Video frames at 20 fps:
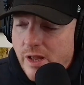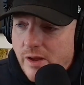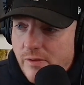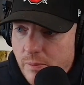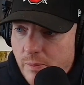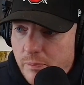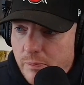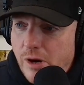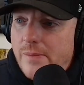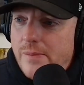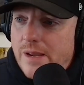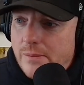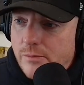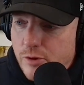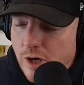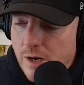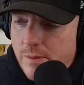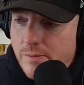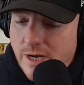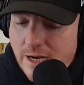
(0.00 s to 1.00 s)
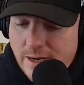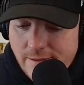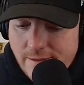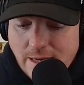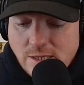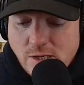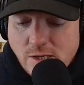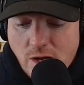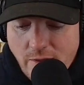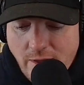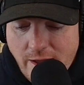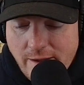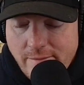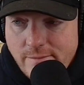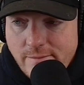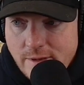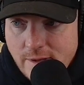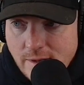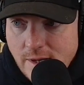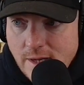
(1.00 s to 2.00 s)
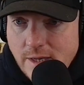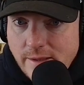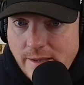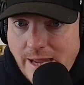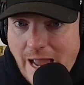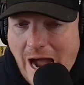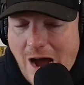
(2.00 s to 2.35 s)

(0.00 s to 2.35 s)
The, Platinum the and Limited. Terms, yeah, um, I saw for that. The leather, yeah.